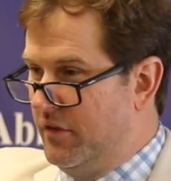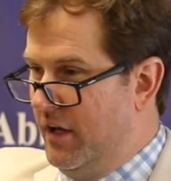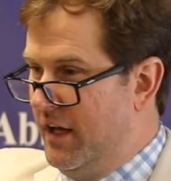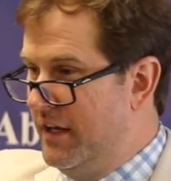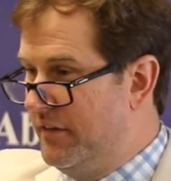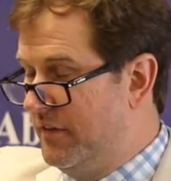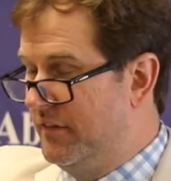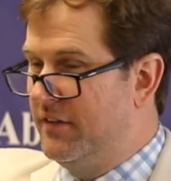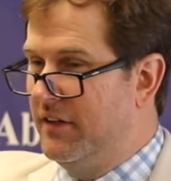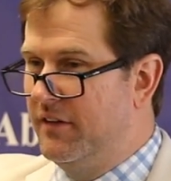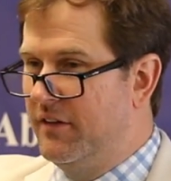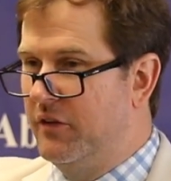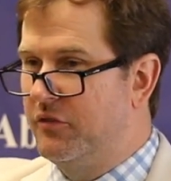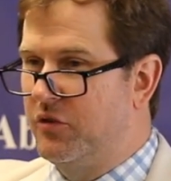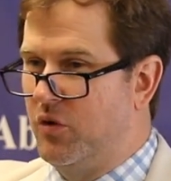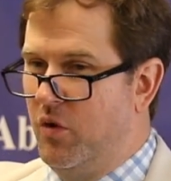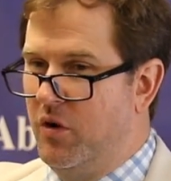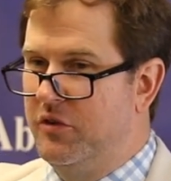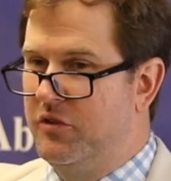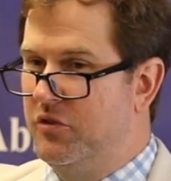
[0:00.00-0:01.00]
entity
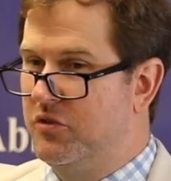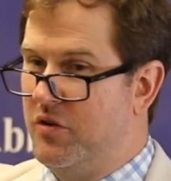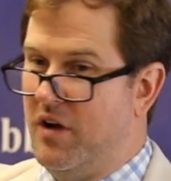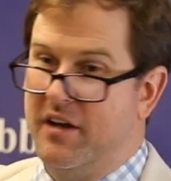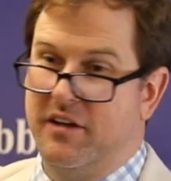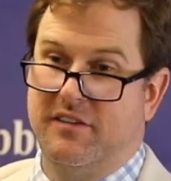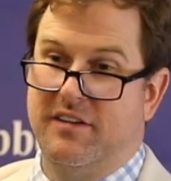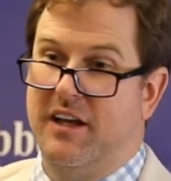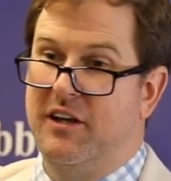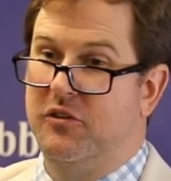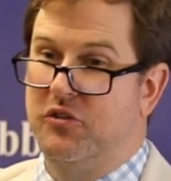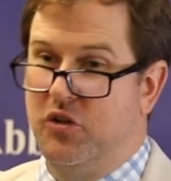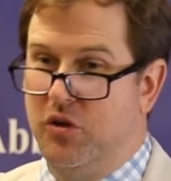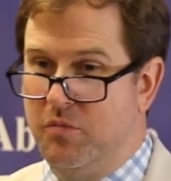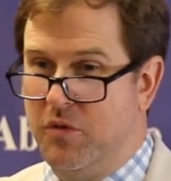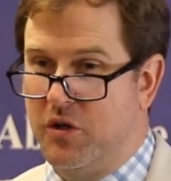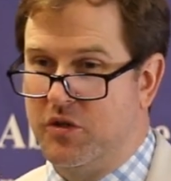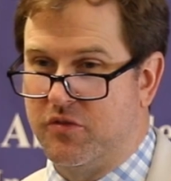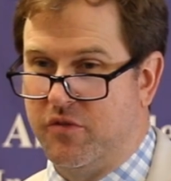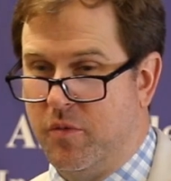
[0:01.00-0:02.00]
that's going to try to take
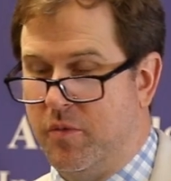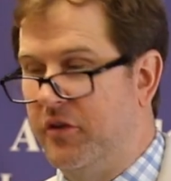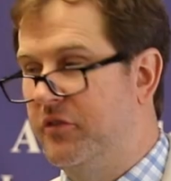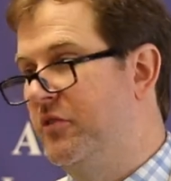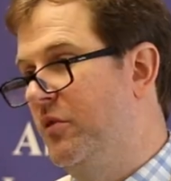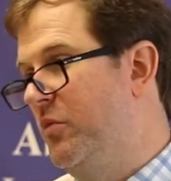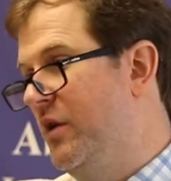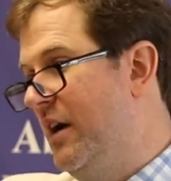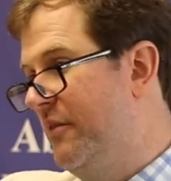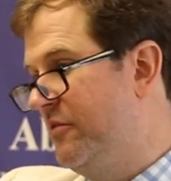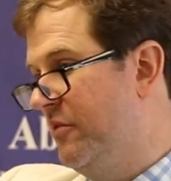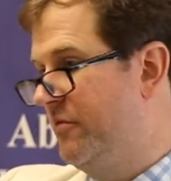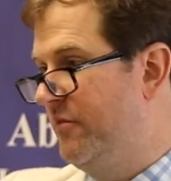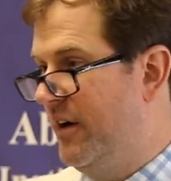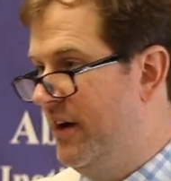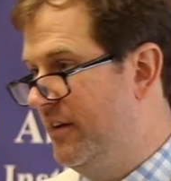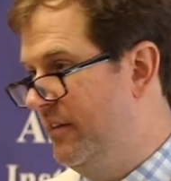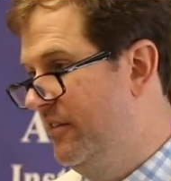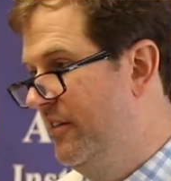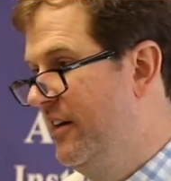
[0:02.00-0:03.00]
too much from us, and we have to
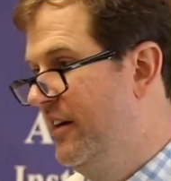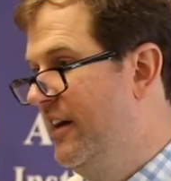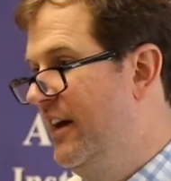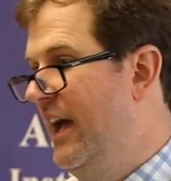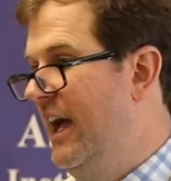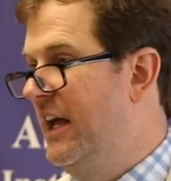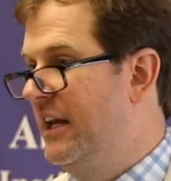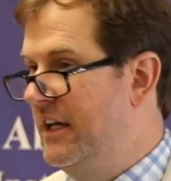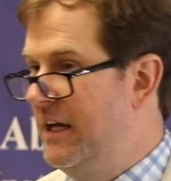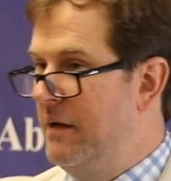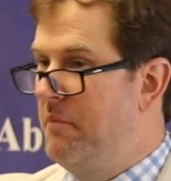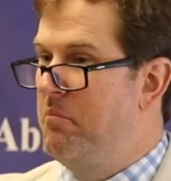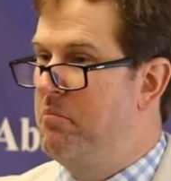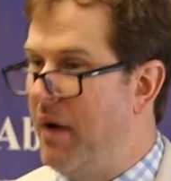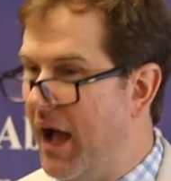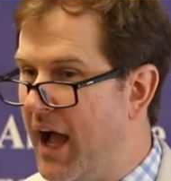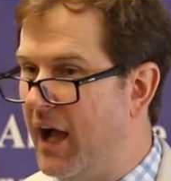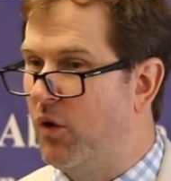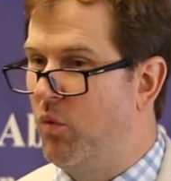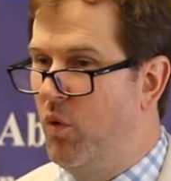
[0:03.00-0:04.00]
fight and
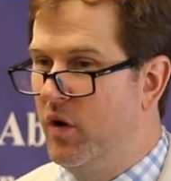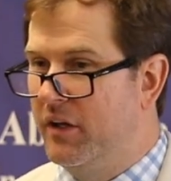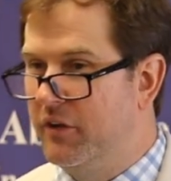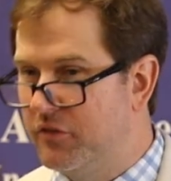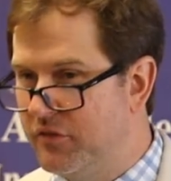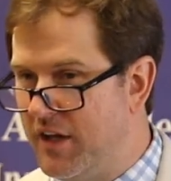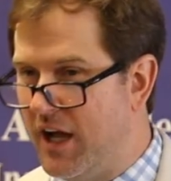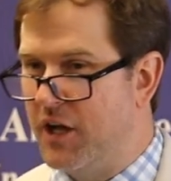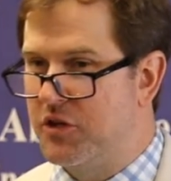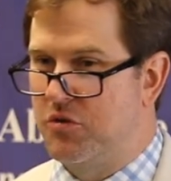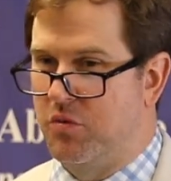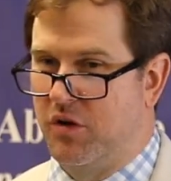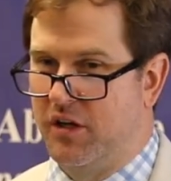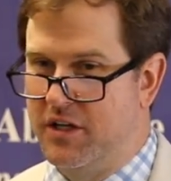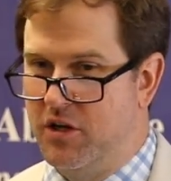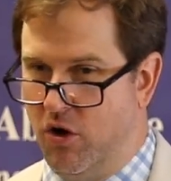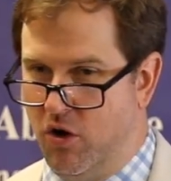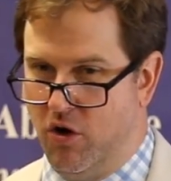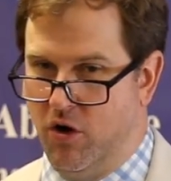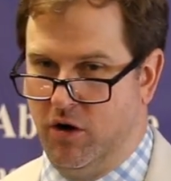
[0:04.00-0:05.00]
get back what is
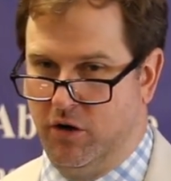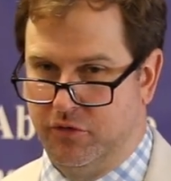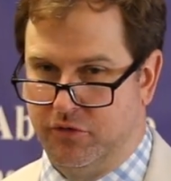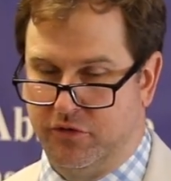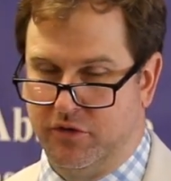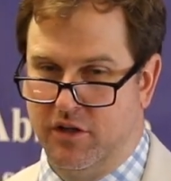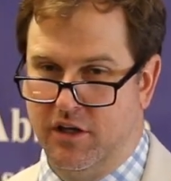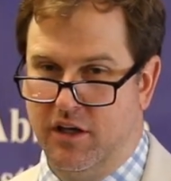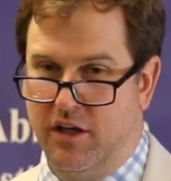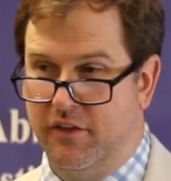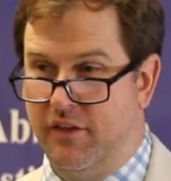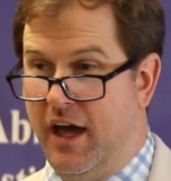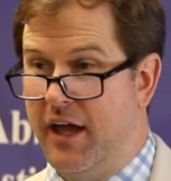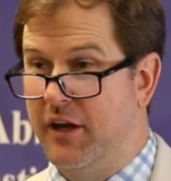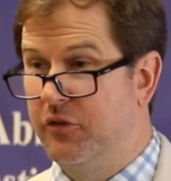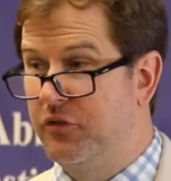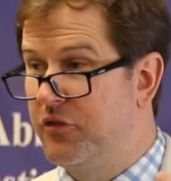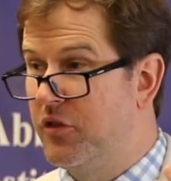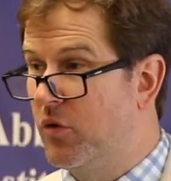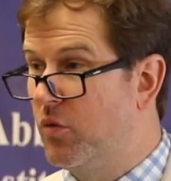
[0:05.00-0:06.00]
naturally ours.
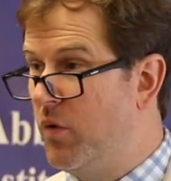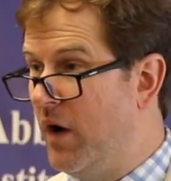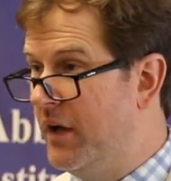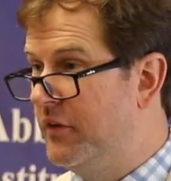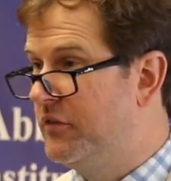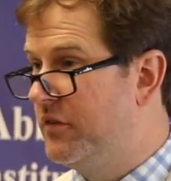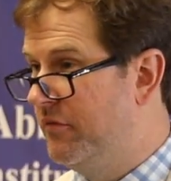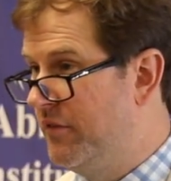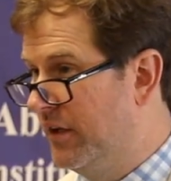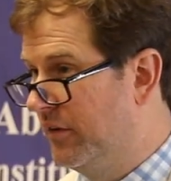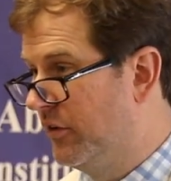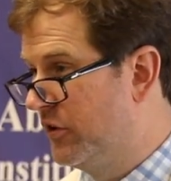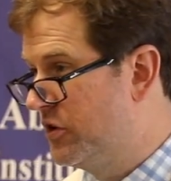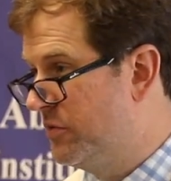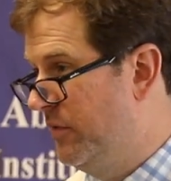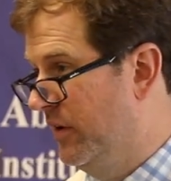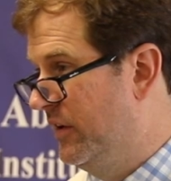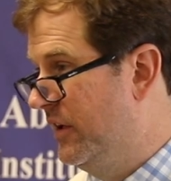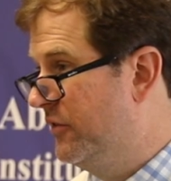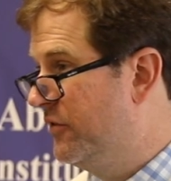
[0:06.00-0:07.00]
That is the rights of
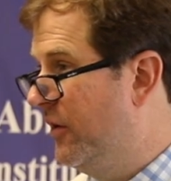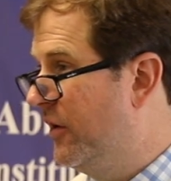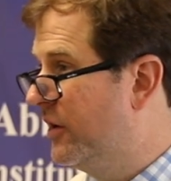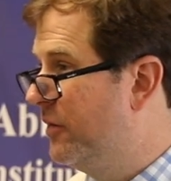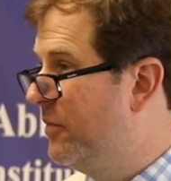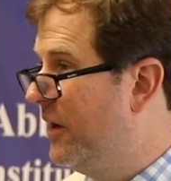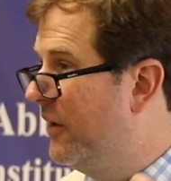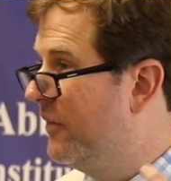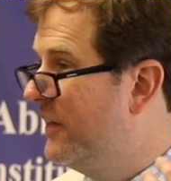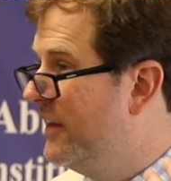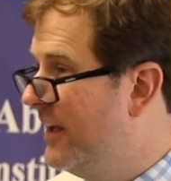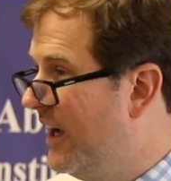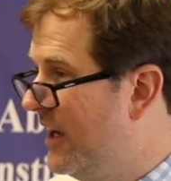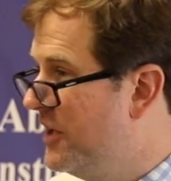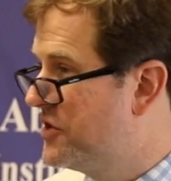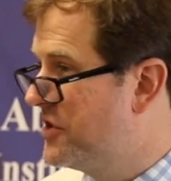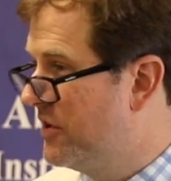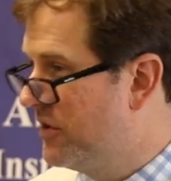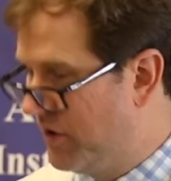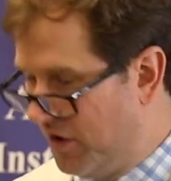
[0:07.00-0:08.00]
Englishmen. He talked about the
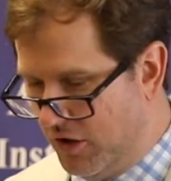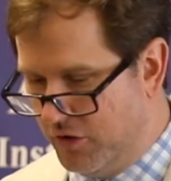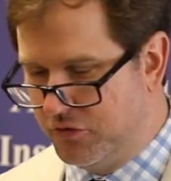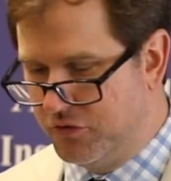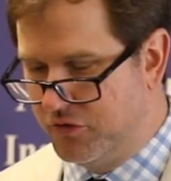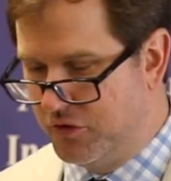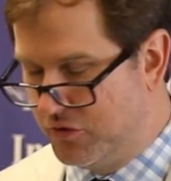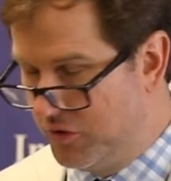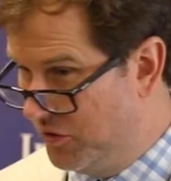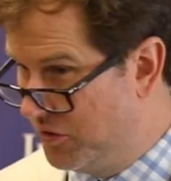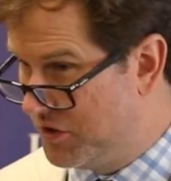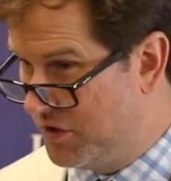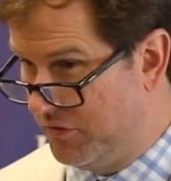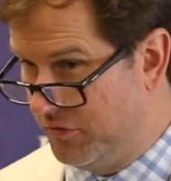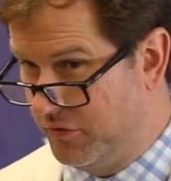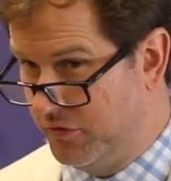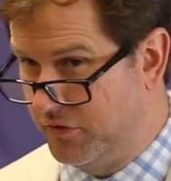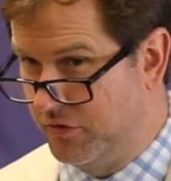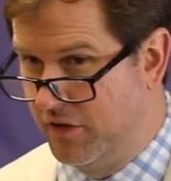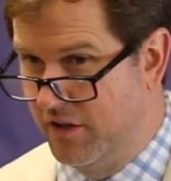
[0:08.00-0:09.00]
ancient
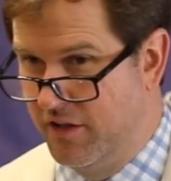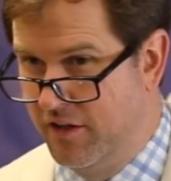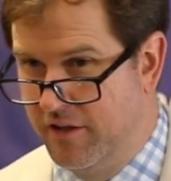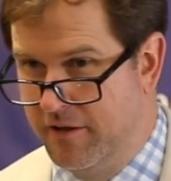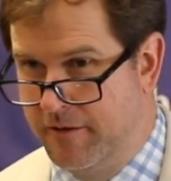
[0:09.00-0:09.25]
constitutions.